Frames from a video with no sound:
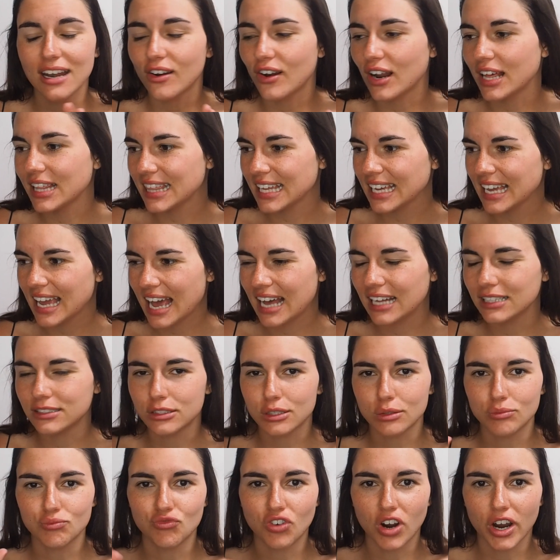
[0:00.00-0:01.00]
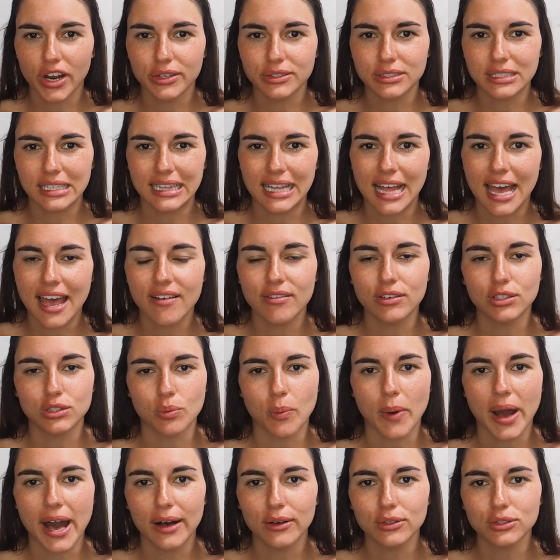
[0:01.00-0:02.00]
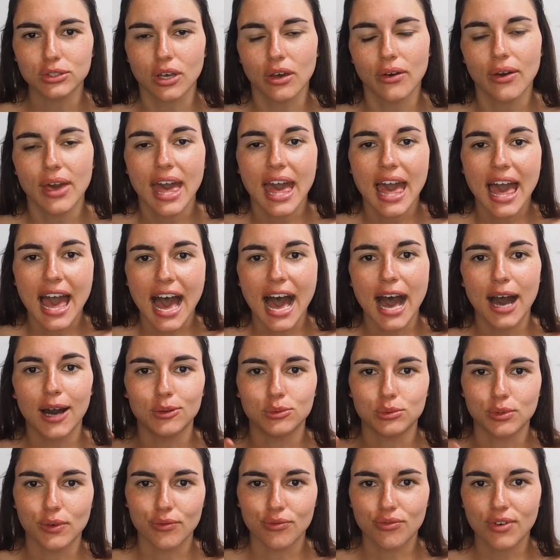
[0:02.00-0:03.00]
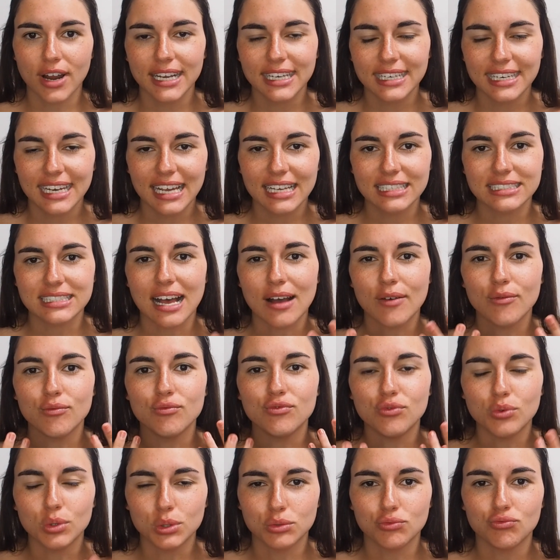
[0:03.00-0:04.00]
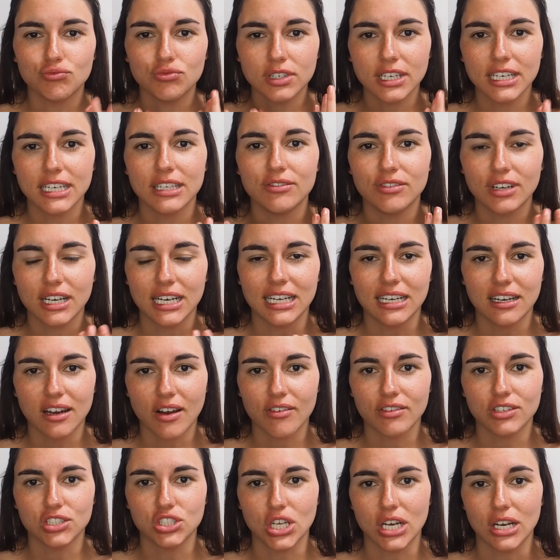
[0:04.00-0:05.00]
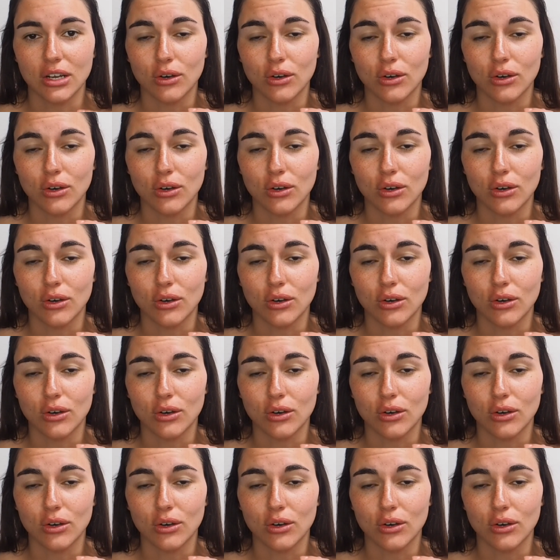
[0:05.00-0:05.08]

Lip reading: and I think it had some rose in there as well, so helped with redness and was really nourishing.